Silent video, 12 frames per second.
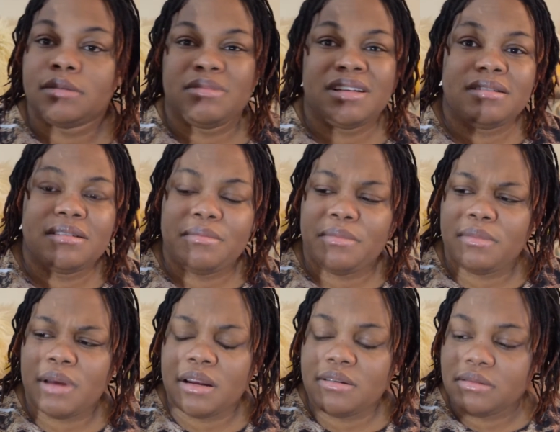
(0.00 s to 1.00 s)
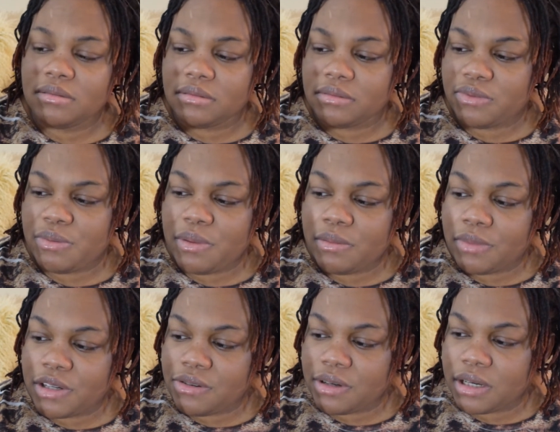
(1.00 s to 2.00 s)
I don't
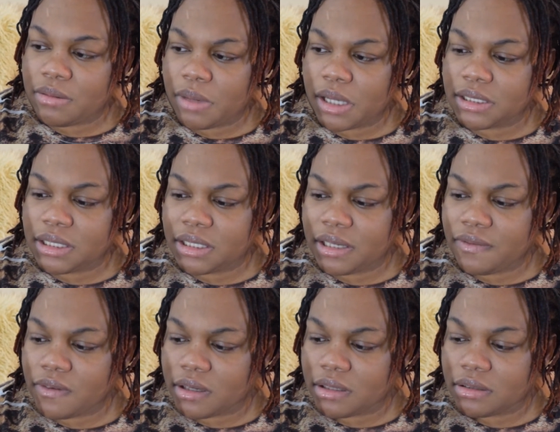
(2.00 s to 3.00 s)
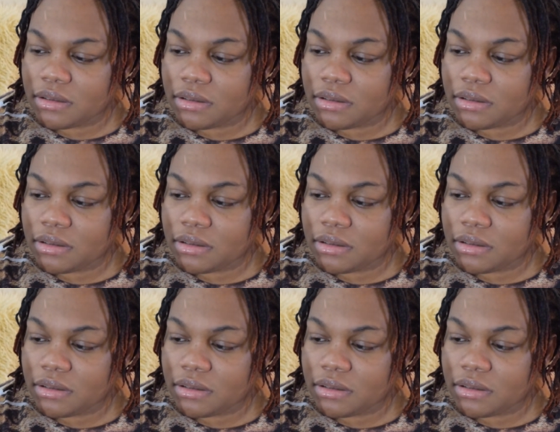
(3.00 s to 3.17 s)
remember drinking black tea ever.